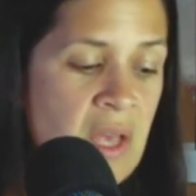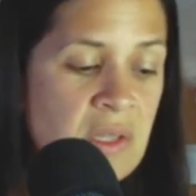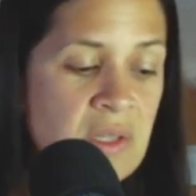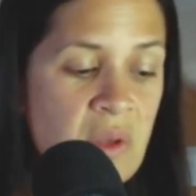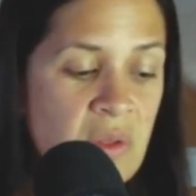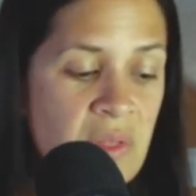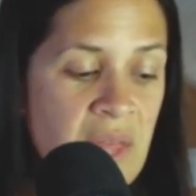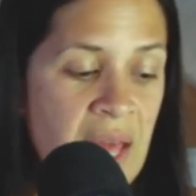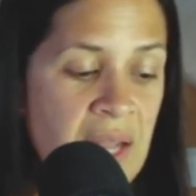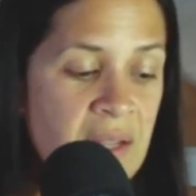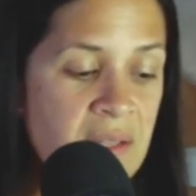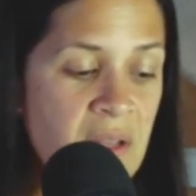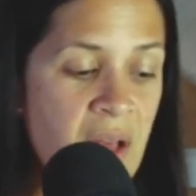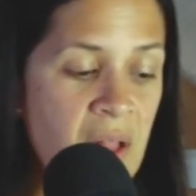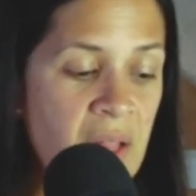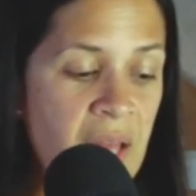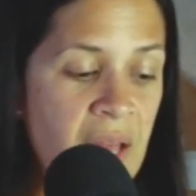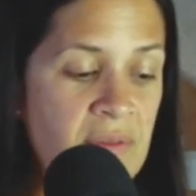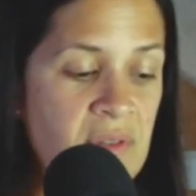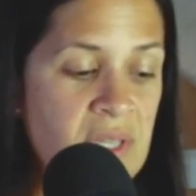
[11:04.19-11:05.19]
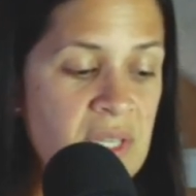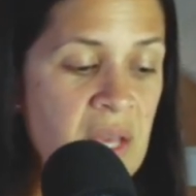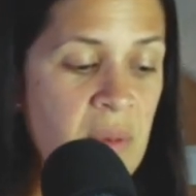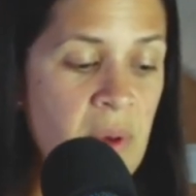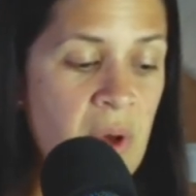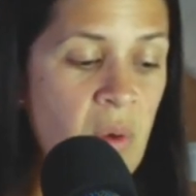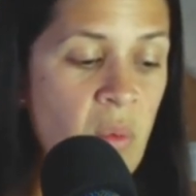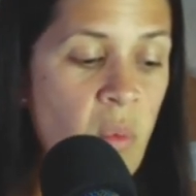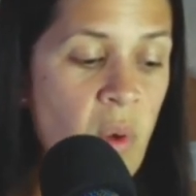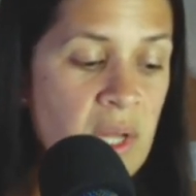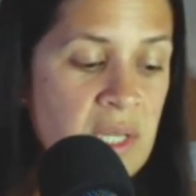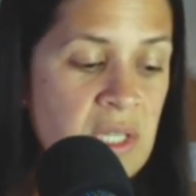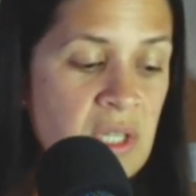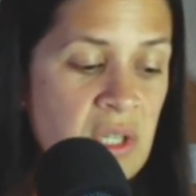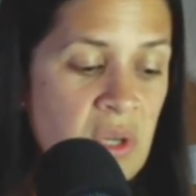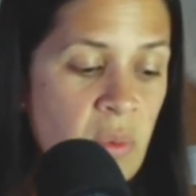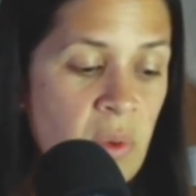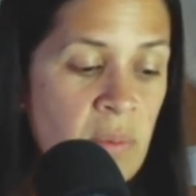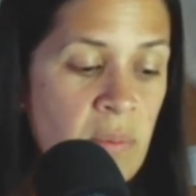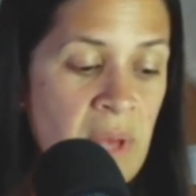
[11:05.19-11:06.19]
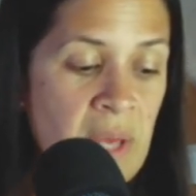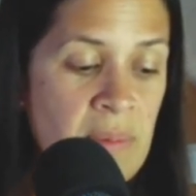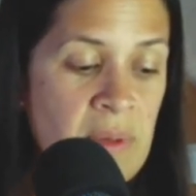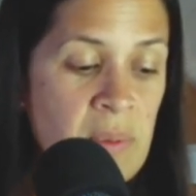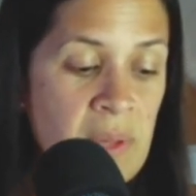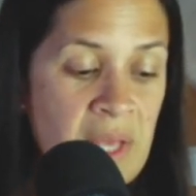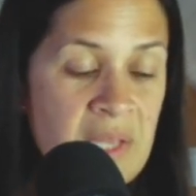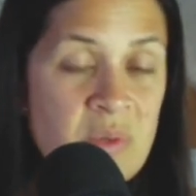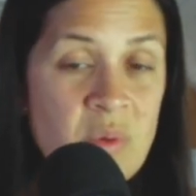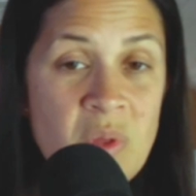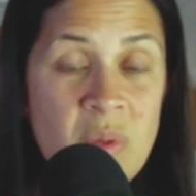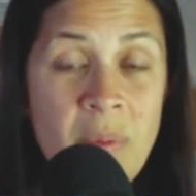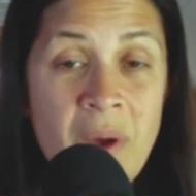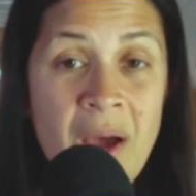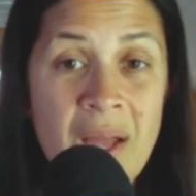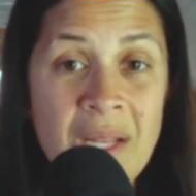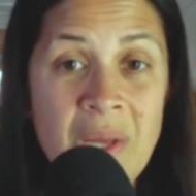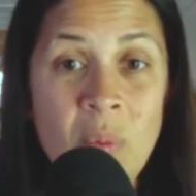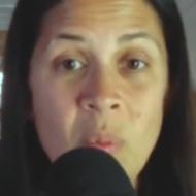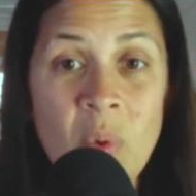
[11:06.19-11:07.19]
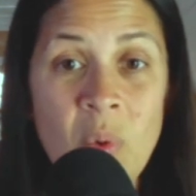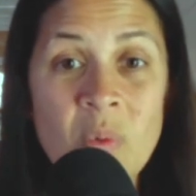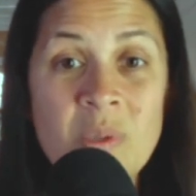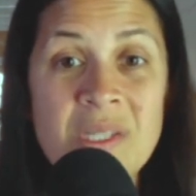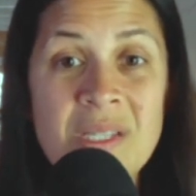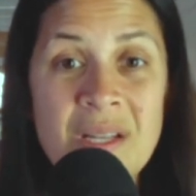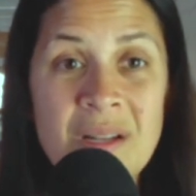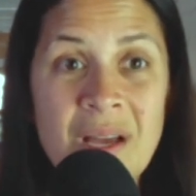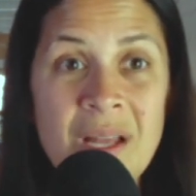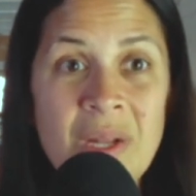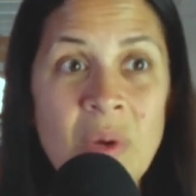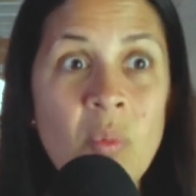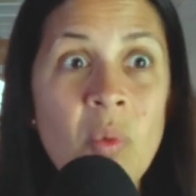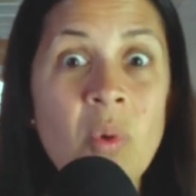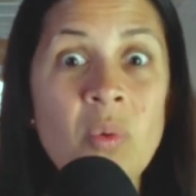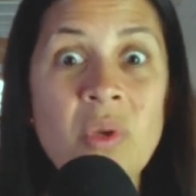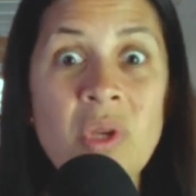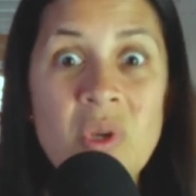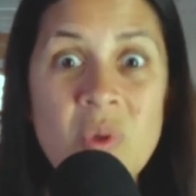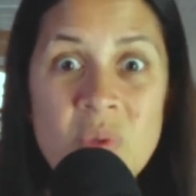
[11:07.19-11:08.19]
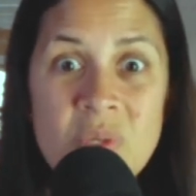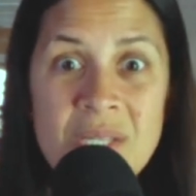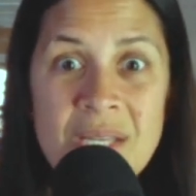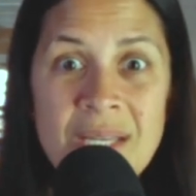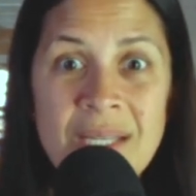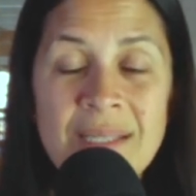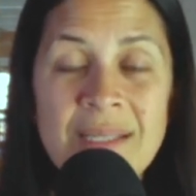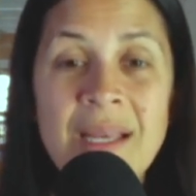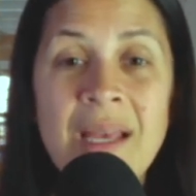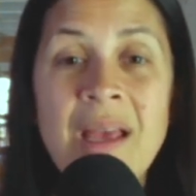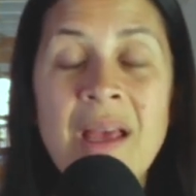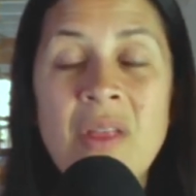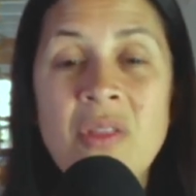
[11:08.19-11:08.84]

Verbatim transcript: So that is all I have to say about what to do when baby plays with the potty and won't sit on it, won't use it.